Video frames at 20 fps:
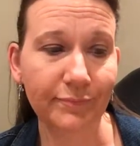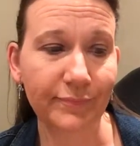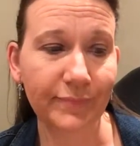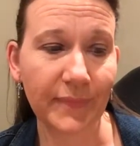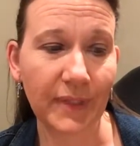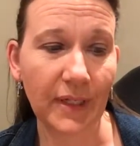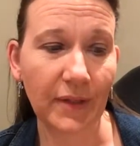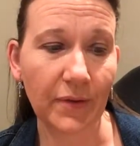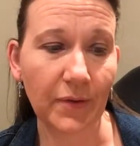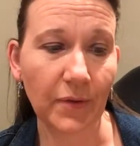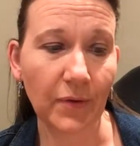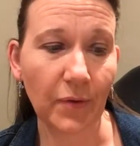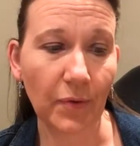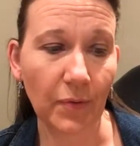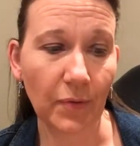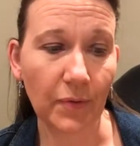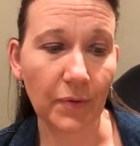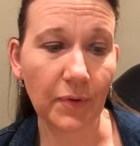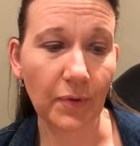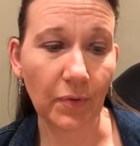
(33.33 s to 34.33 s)
neither
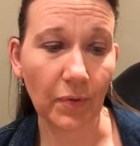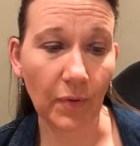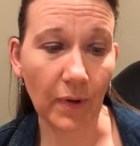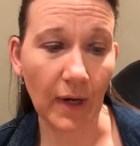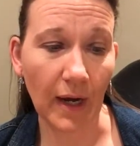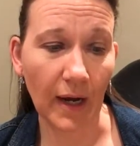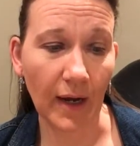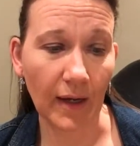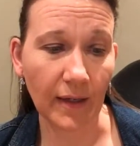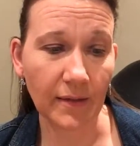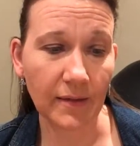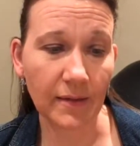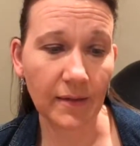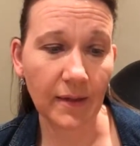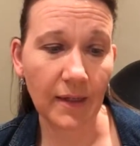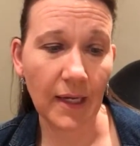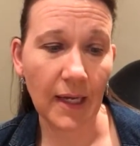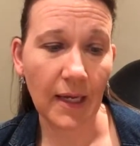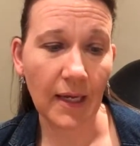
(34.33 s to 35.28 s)
cold or hot,